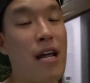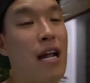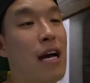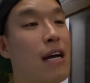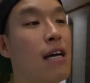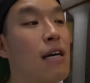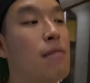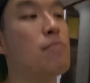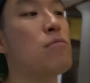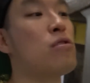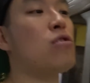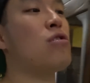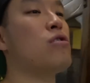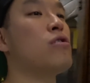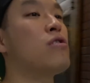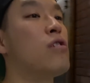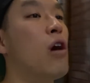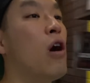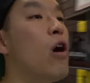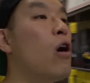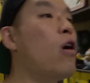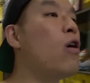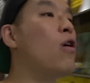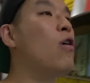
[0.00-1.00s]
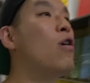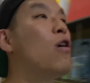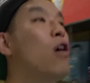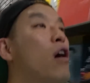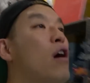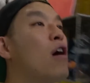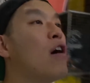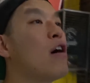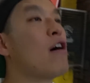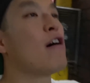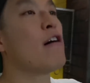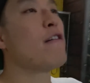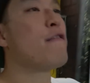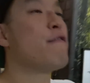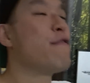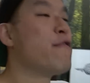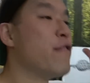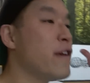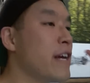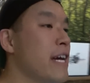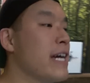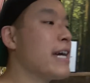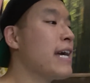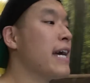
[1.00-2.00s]
and I am so
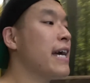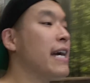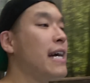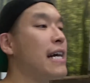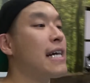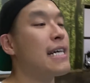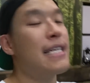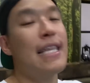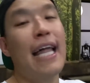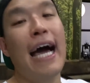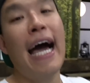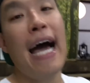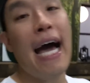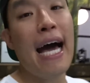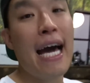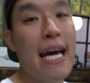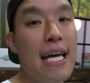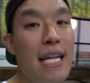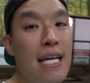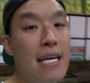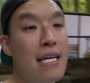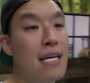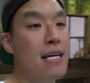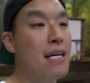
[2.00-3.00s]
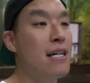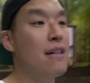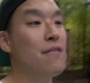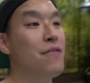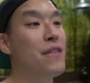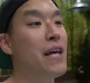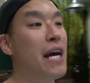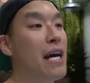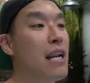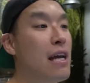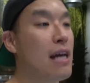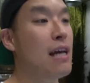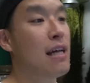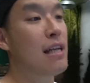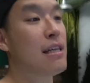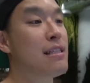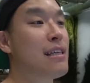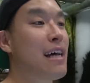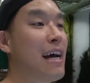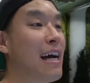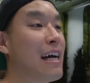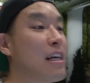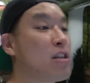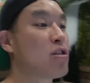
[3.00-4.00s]
freaking glad that it
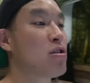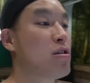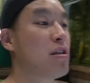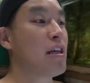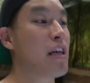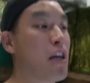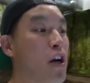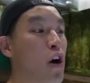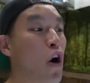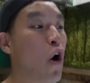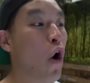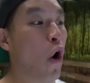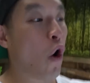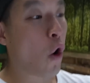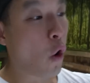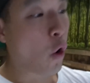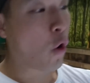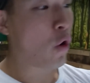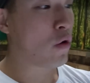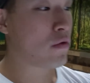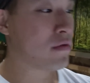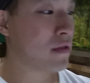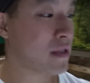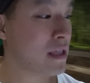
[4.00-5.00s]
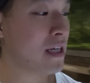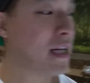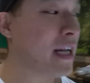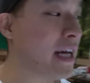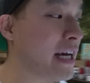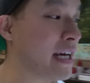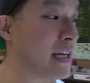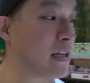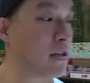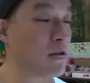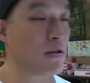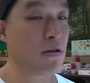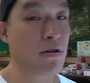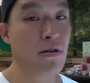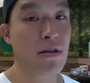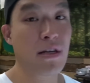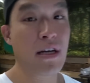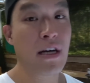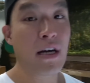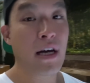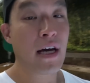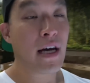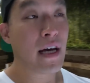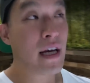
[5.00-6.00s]
is actually cold today, dude.
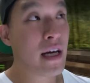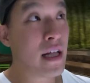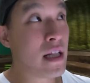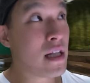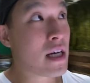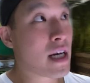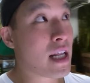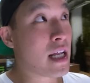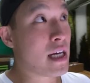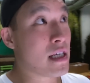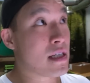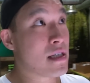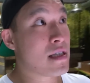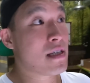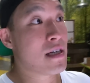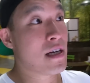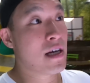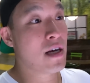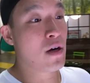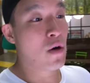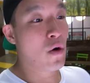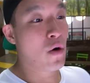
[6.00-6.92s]
Look at this.